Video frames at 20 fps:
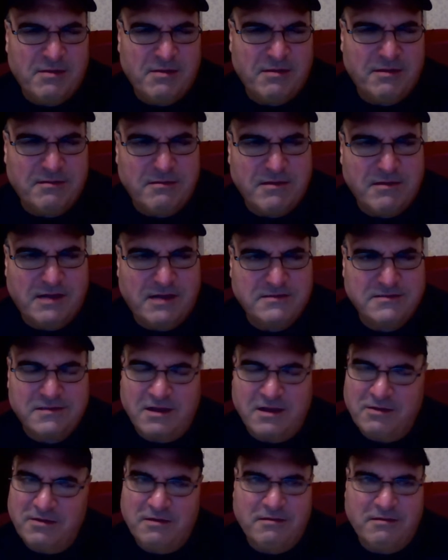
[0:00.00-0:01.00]
your internet's
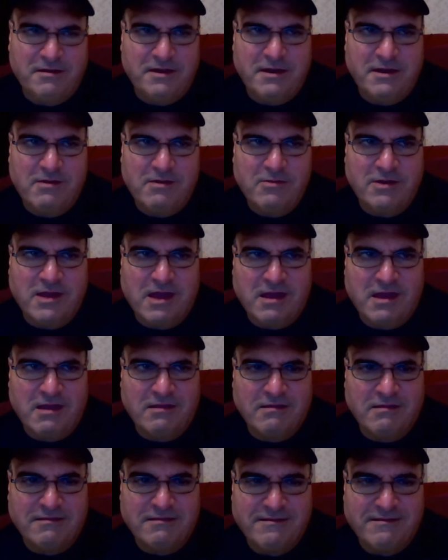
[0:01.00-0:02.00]
slow. There you go
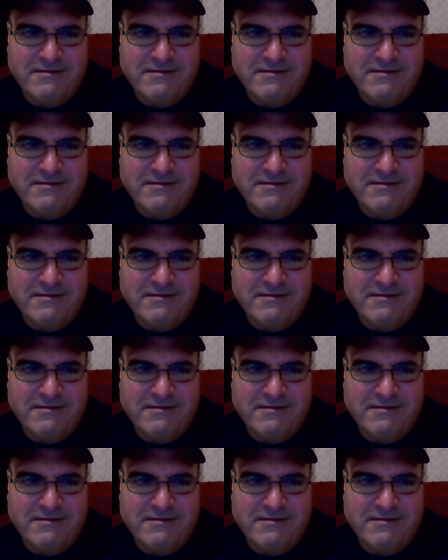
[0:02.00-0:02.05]
again.